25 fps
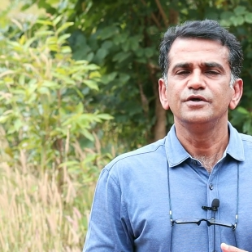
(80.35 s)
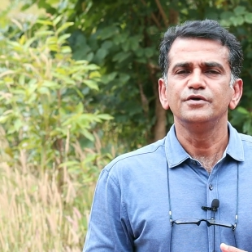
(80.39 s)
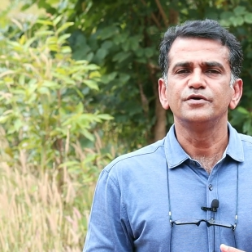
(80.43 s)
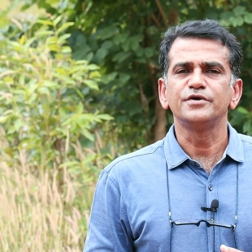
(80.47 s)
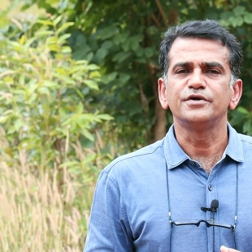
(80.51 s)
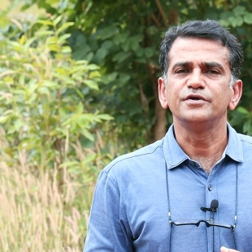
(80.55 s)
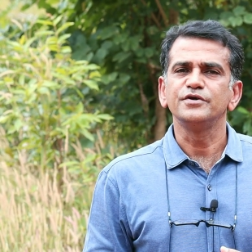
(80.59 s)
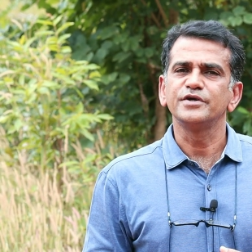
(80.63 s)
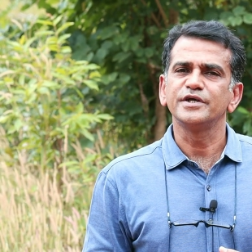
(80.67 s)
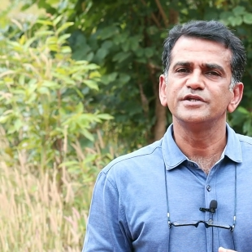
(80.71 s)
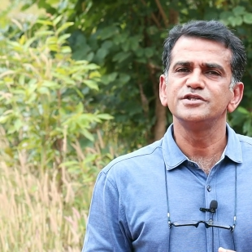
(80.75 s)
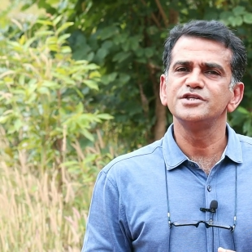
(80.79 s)

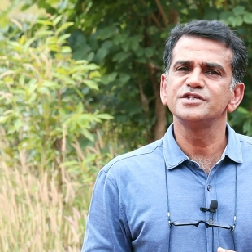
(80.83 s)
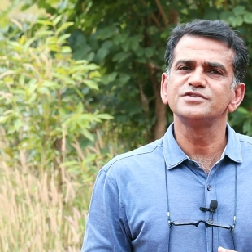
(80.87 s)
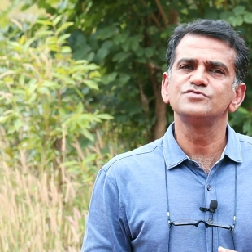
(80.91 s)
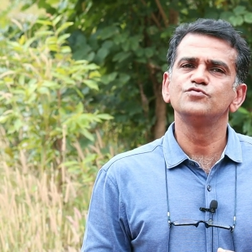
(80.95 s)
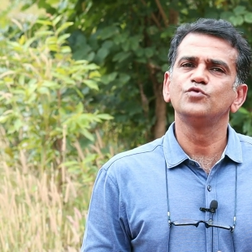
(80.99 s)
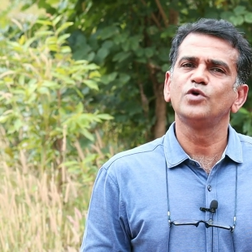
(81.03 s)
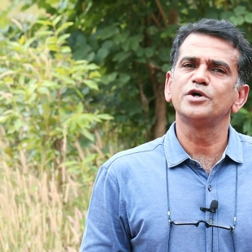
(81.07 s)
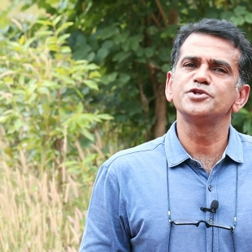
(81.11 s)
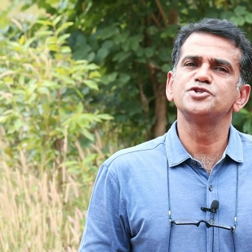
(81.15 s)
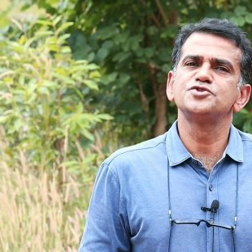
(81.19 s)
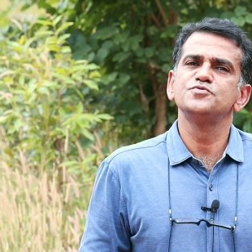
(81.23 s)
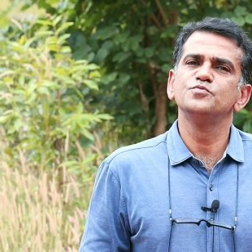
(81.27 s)
You can
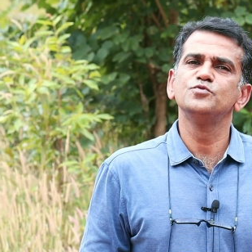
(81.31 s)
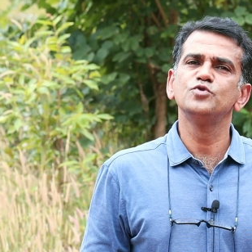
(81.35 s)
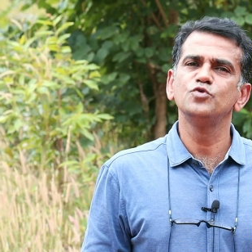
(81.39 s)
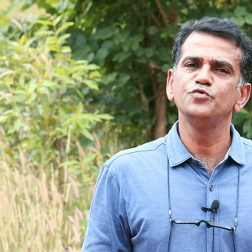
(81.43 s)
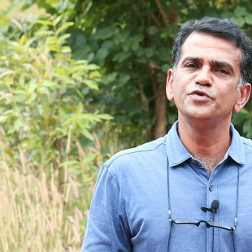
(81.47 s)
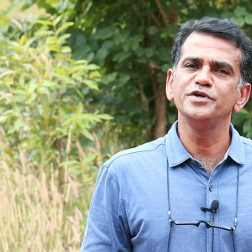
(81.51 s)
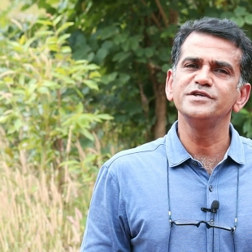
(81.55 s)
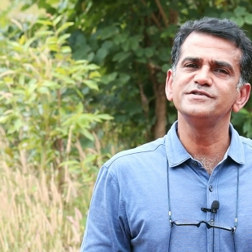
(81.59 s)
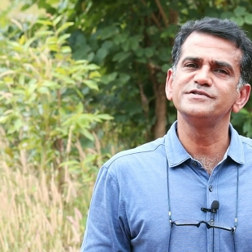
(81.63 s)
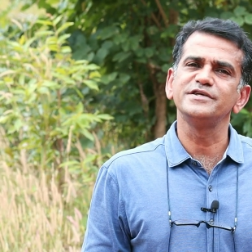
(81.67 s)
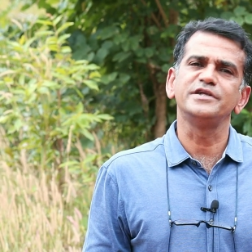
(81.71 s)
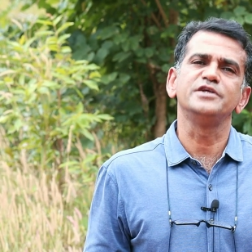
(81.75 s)
just watch
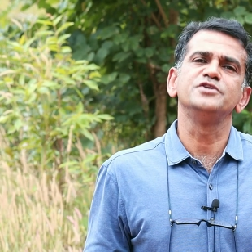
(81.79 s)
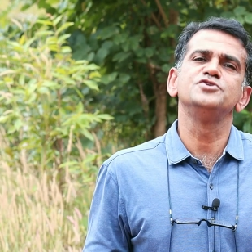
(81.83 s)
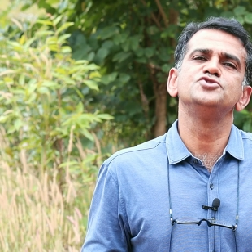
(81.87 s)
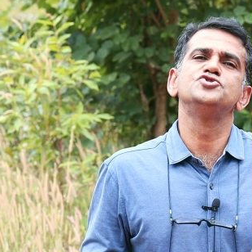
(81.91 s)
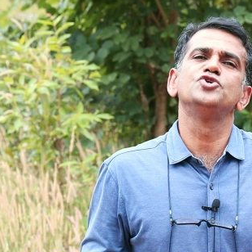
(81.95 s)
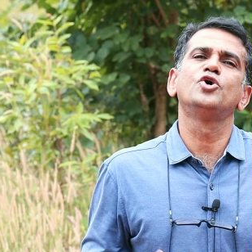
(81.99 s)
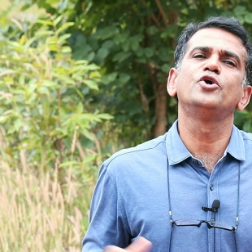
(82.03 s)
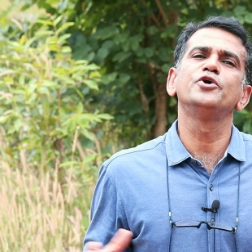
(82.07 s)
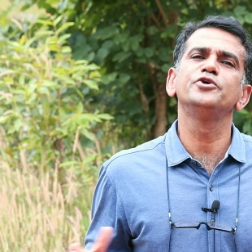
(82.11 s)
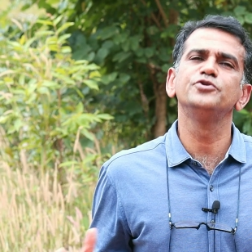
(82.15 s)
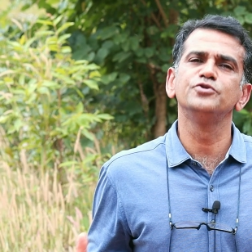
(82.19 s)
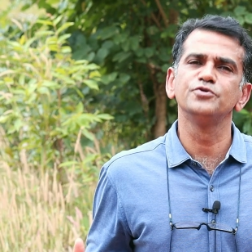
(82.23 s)
movies and
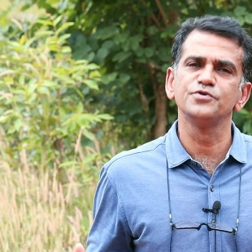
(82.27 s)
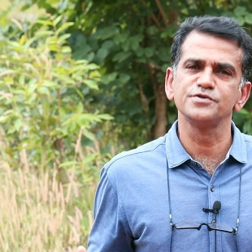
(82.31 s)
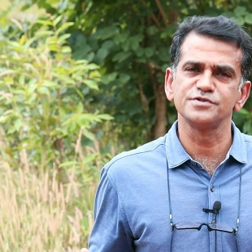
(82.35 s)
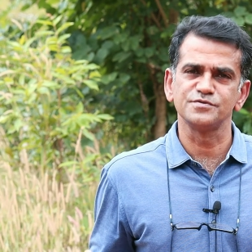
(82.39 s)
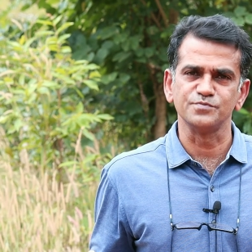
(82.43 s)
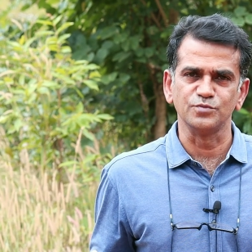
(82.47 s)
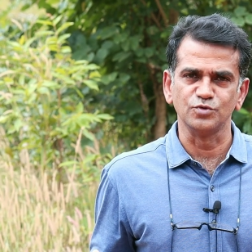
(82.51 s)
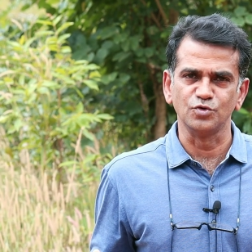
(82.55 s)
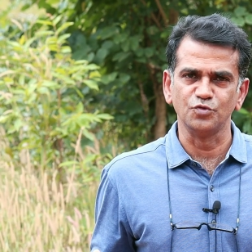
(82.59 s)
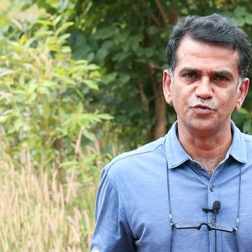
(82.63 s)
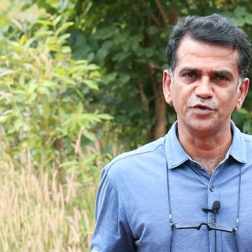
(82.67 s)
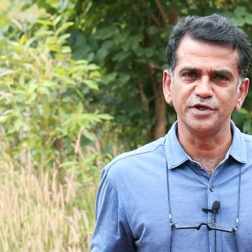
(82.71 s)
enjoy
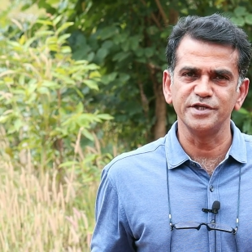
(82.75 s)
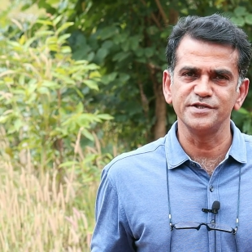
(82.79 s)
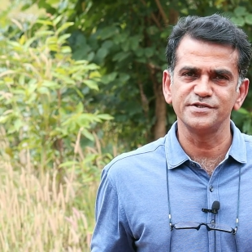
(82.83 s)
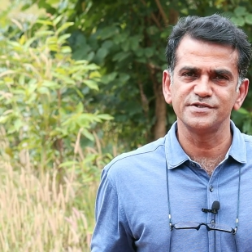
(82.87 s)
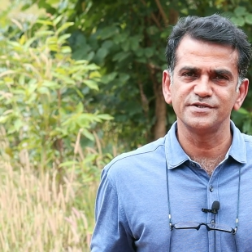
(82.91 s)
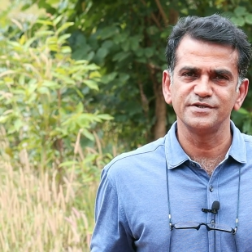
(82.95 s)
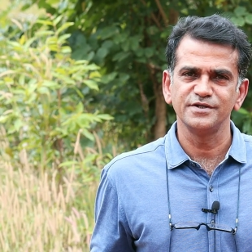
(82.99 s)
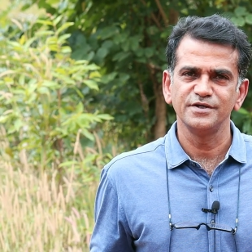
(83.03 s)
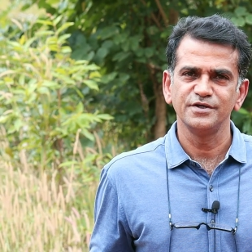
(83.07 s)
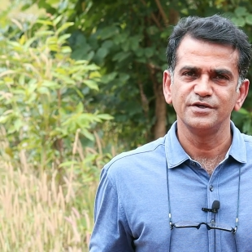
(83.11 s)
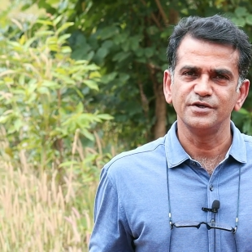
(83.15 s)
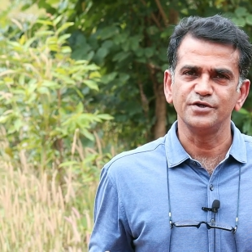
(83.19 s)
those
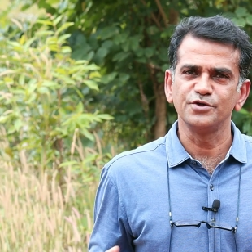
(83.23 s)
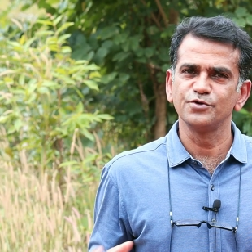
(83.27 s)
movies.